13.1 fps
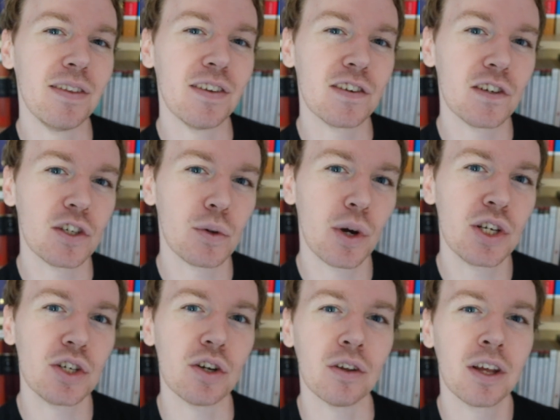in the
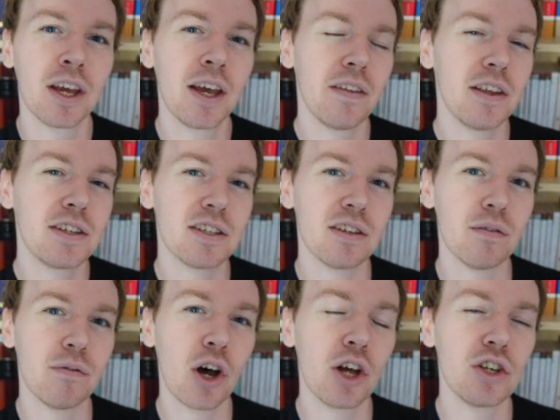situation. This is
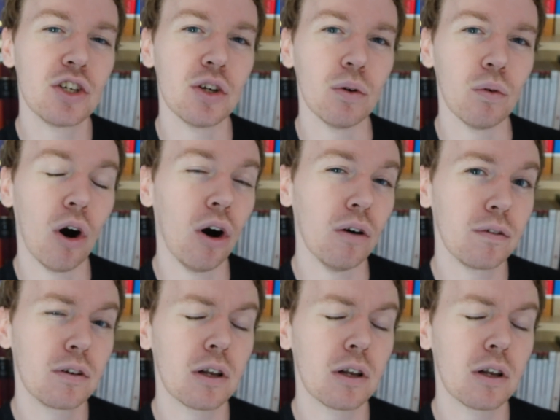the virtue of